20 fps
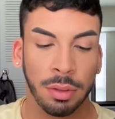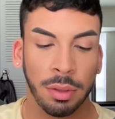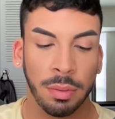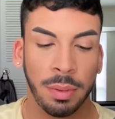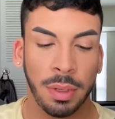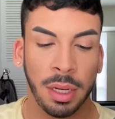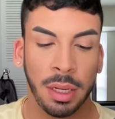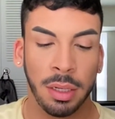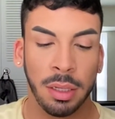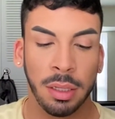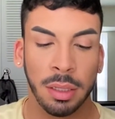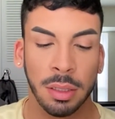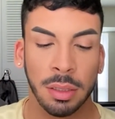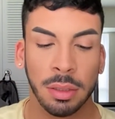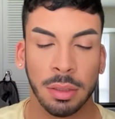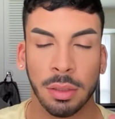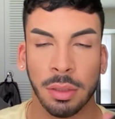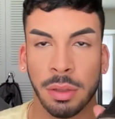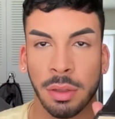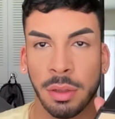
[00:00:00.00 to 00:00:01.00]
palette,
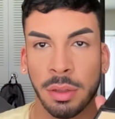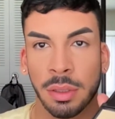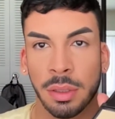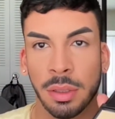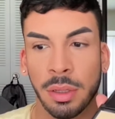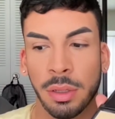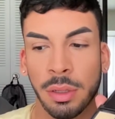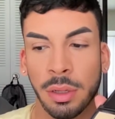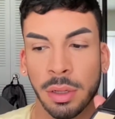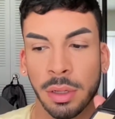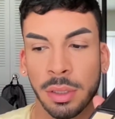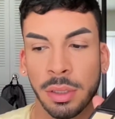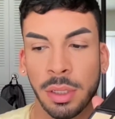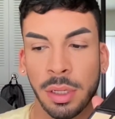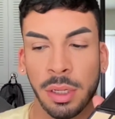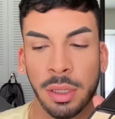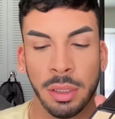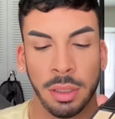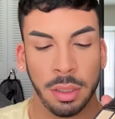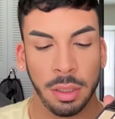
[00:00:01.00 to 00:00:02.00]
go into the dark
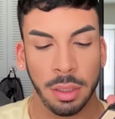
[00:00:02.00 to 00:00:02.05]
shade.